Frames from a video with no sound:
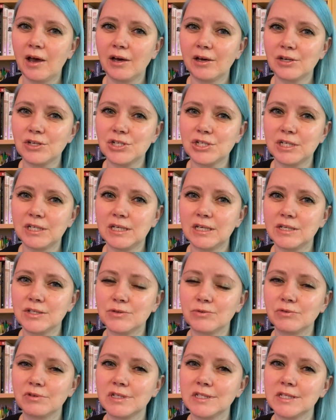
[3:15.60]
She is
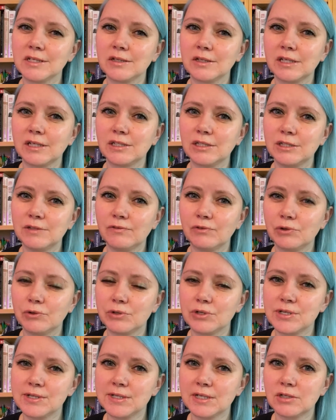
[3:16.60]
recently
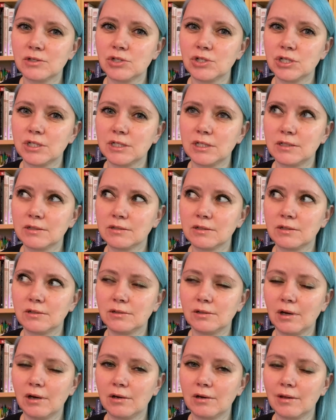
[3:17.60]
divorced and she is
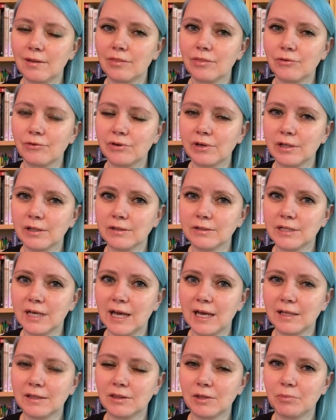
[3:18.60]
not thrilled
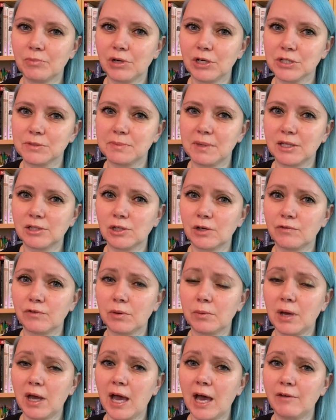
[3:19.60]
at the prospect of
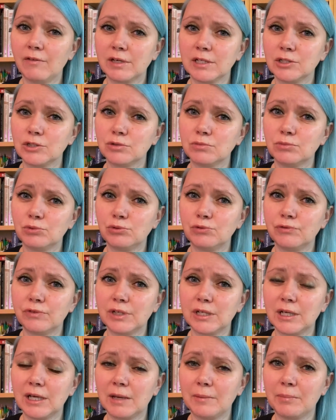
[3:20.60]
having to move
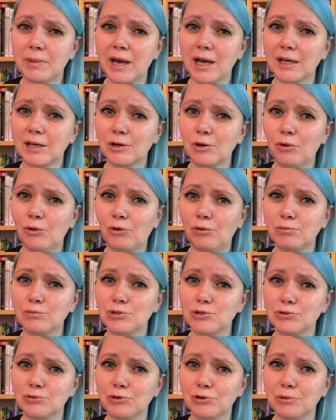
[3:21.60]
back home
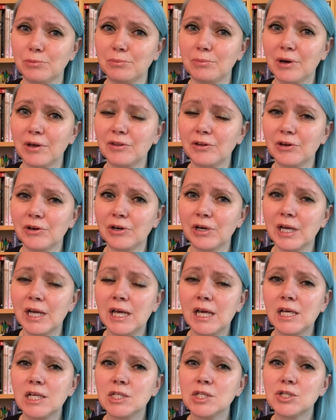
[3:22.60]
to her mother.
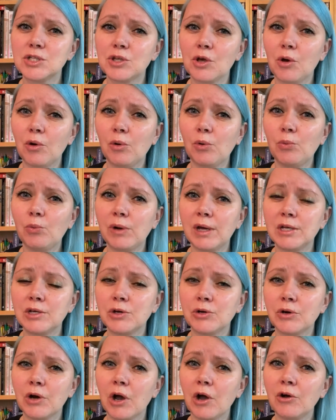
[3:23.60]
So when
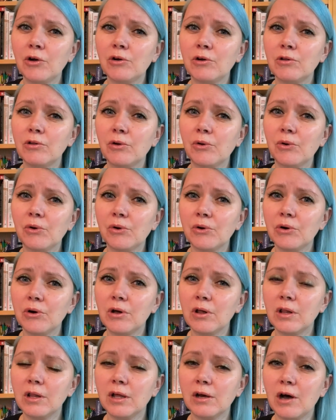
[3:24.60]
her Uncle
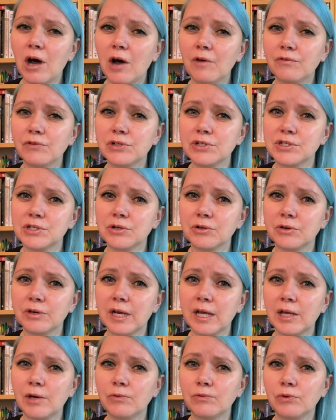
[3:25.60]
Earl offers her
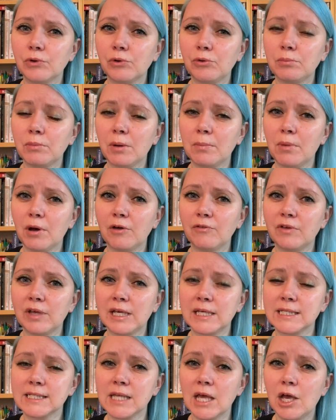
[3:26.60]
a room above
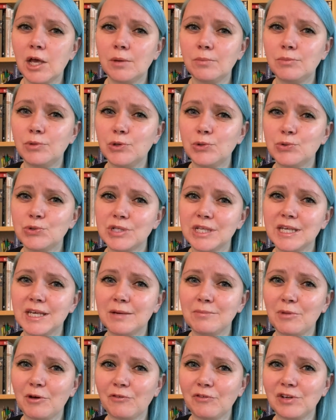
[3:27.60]
his
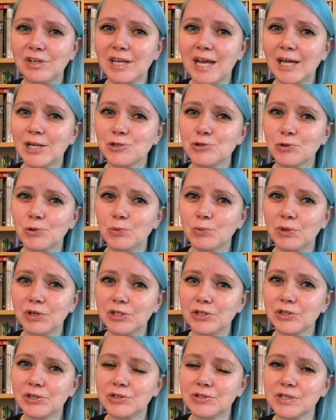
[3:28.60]
Museum of Natural
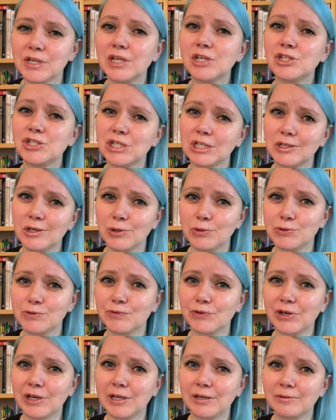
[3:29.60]
Wonders, she goes for
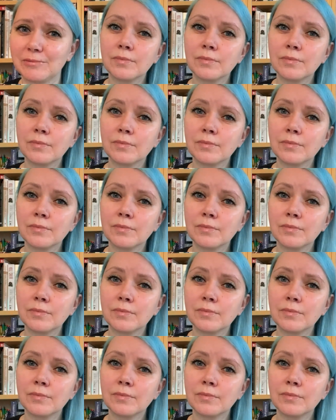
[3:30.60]
it.